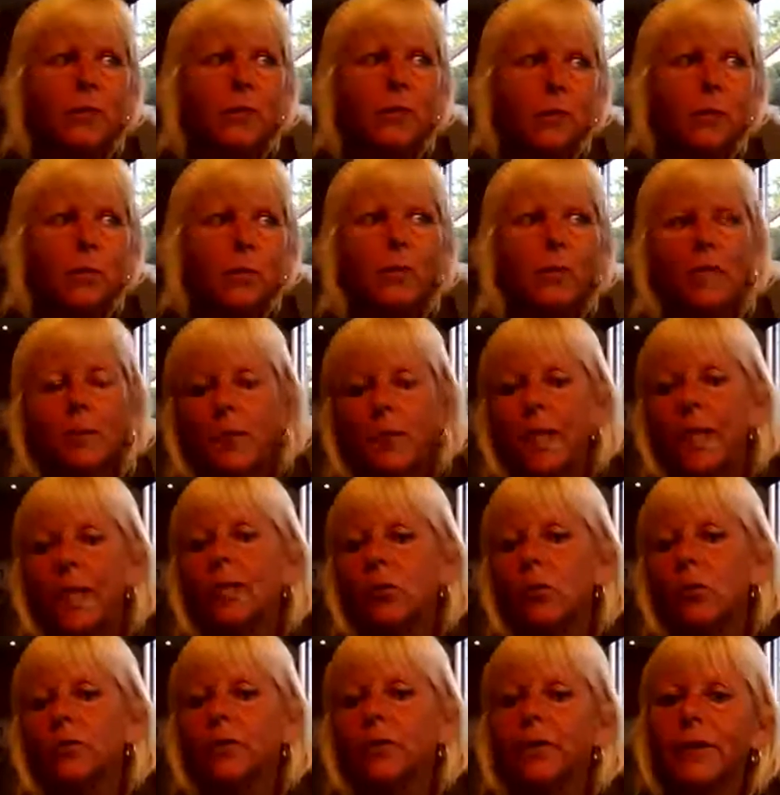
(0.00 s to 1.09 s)
well, I'm getting
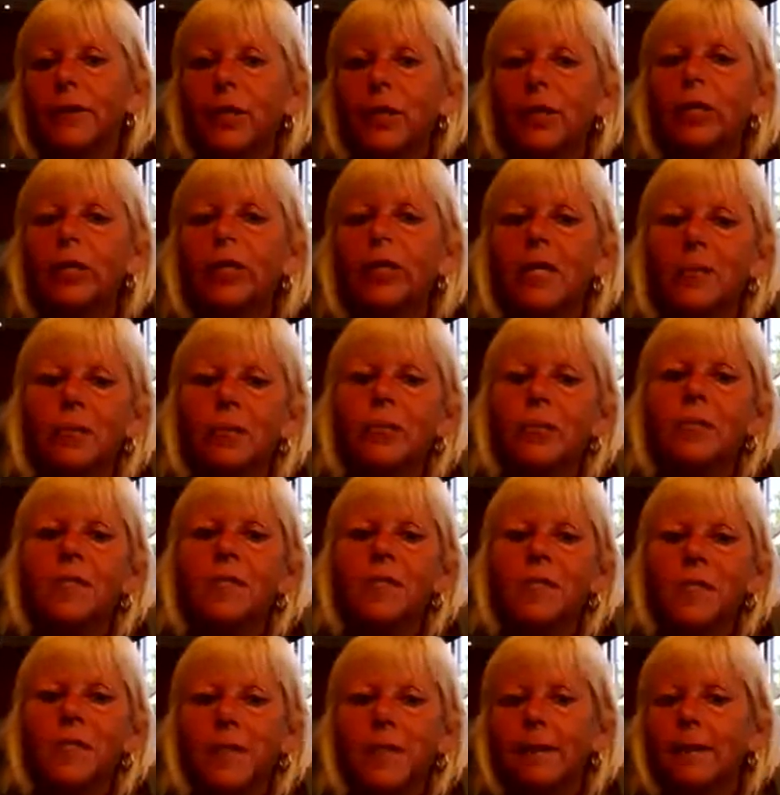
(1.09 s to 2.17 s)
older, I can't keep up the
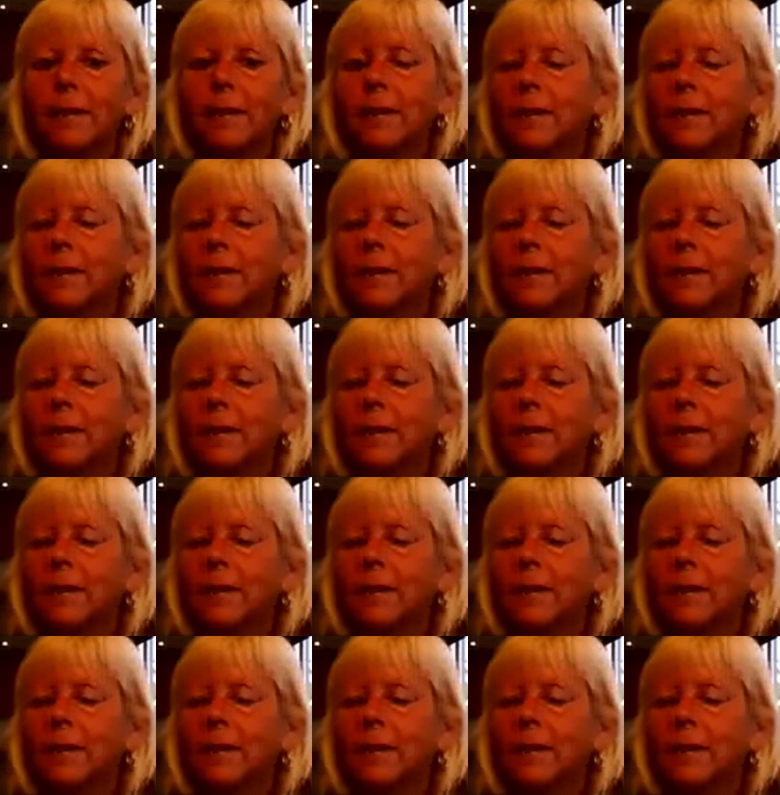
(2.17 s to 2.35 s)
standard,